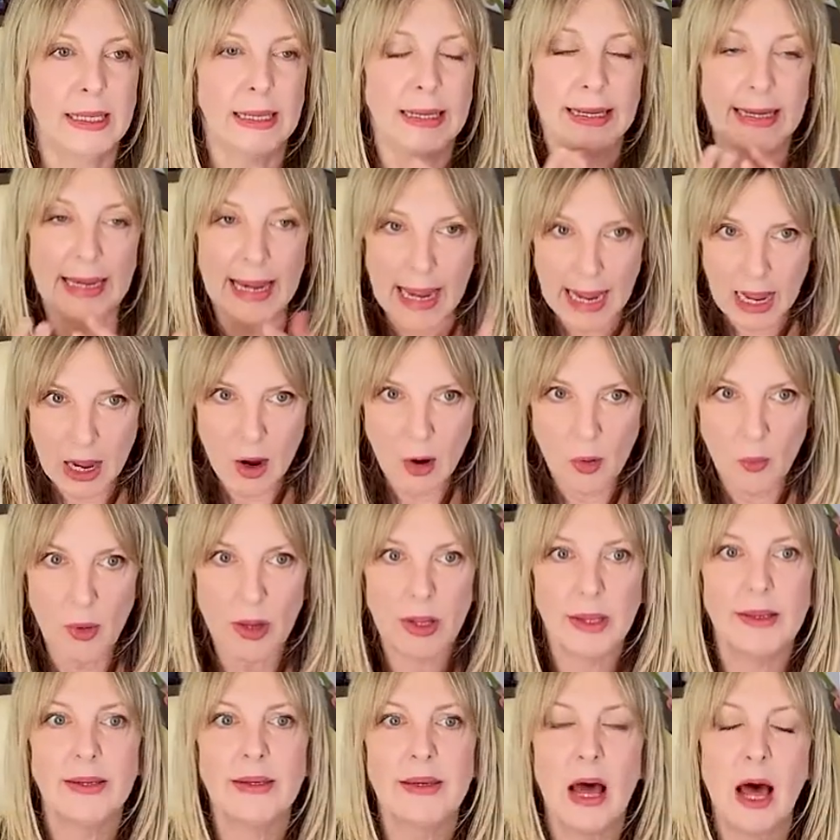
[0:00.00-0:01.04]
Now,
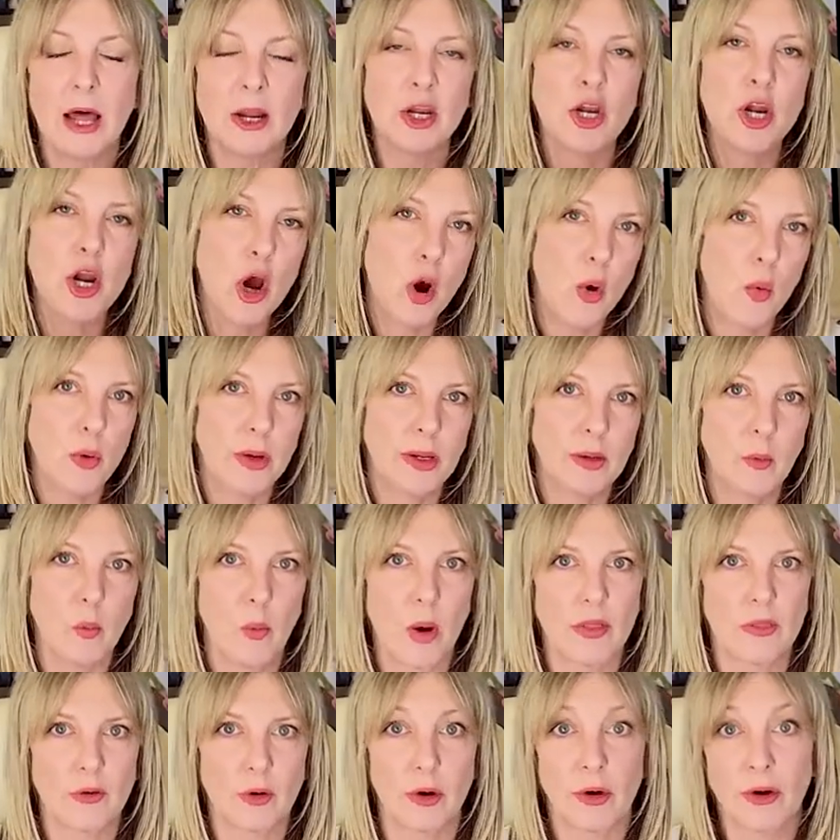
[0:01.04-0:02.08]
not knowing
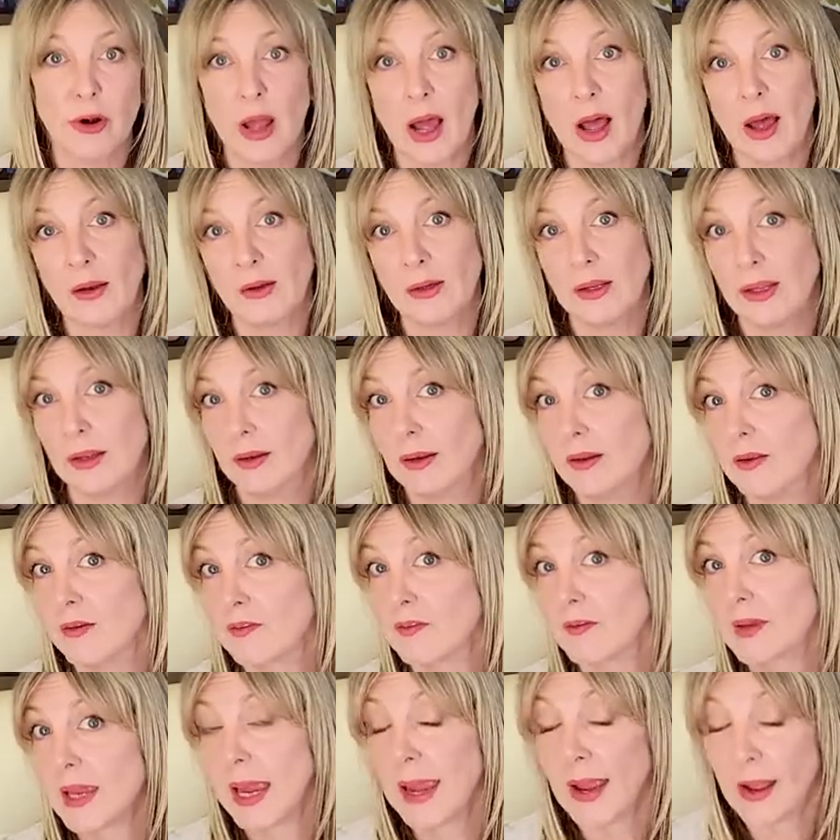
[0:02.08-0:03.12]
whether or not it
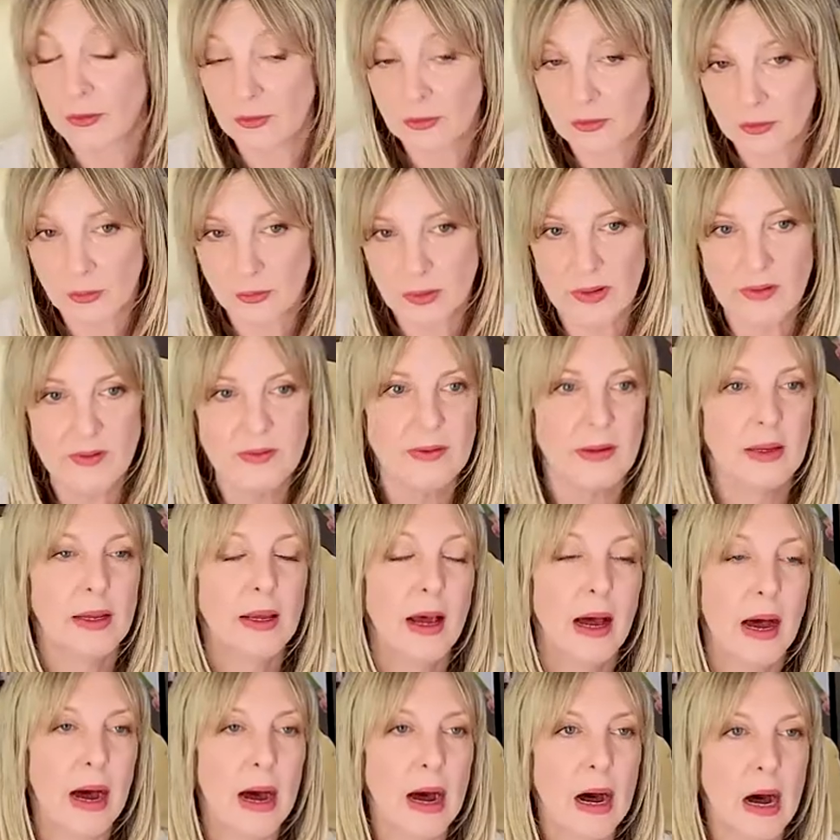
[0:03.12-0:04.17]
is cancerous
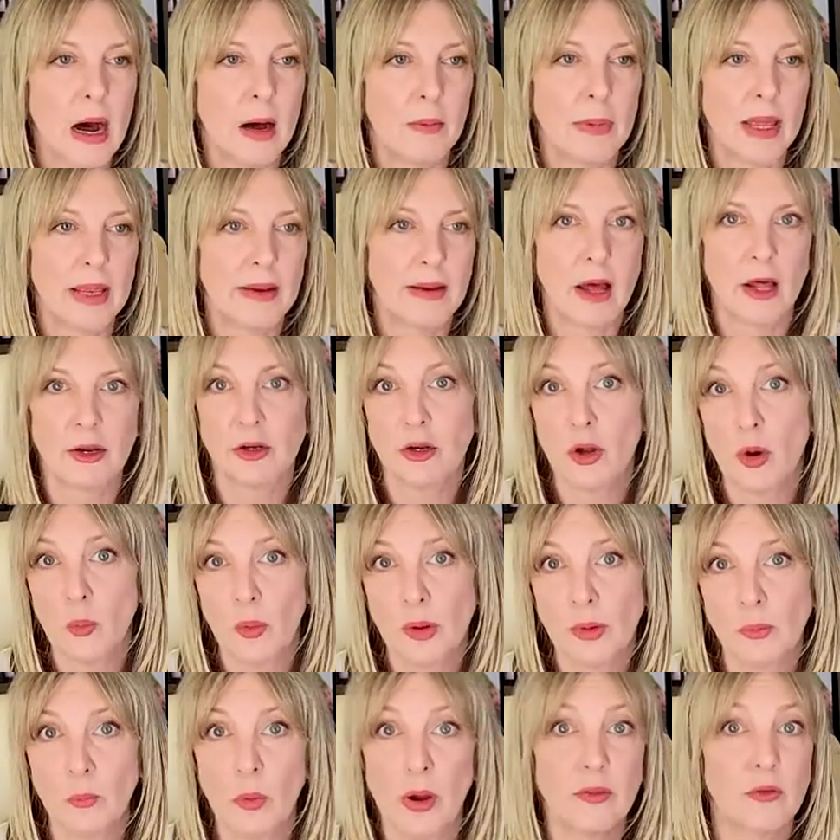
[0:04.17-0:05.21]
and not
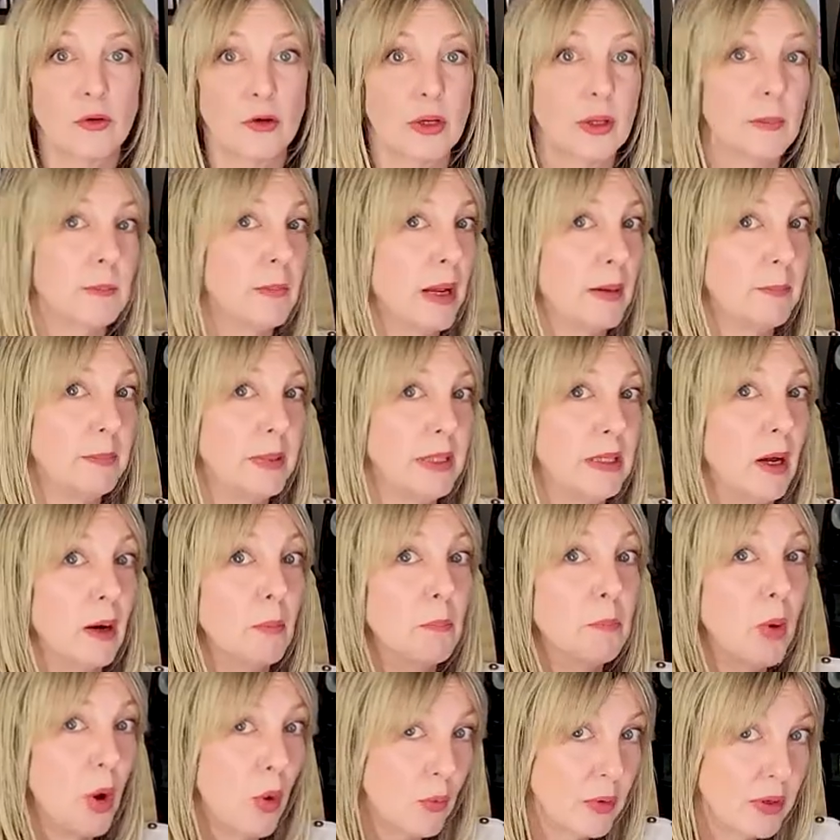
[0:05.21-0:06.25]
knowing whether it might be
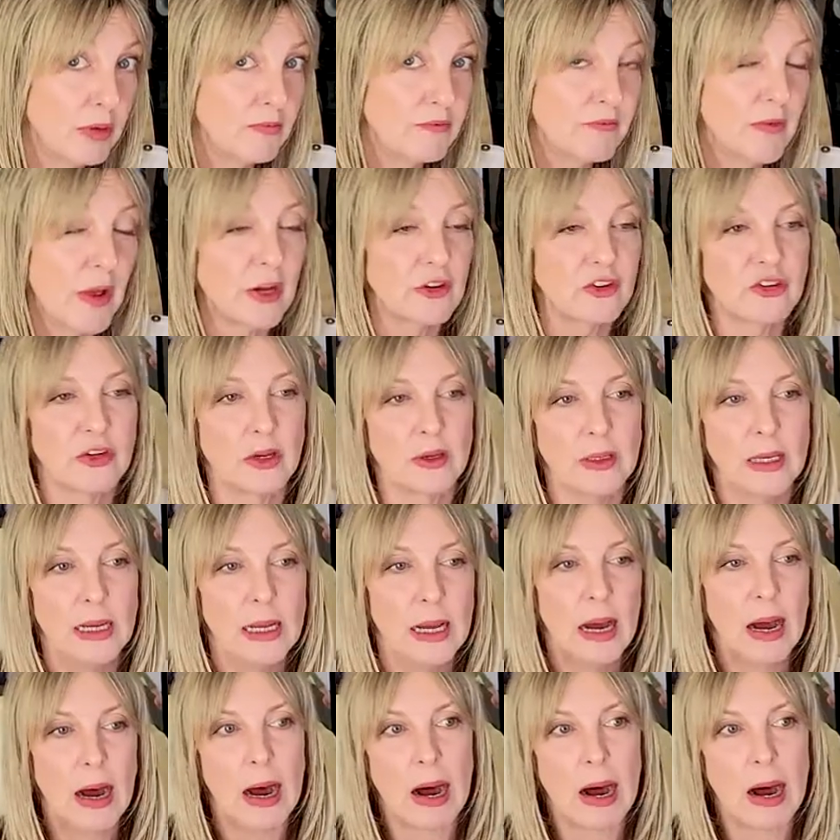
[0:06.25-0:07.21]
a bone infection,